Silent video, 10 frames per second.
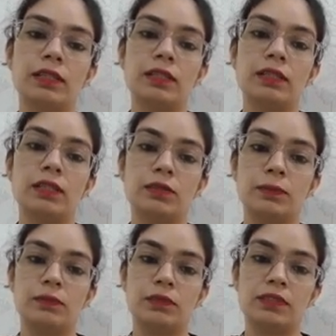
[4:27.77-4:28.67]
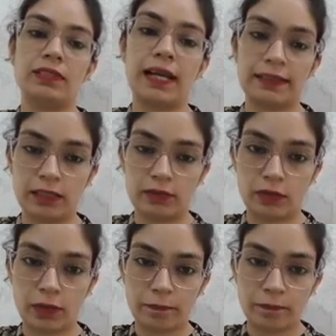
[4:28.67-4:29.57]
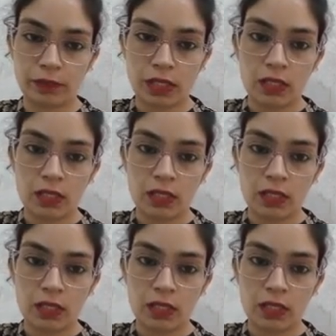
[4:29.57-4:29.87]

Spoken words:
with this standard form.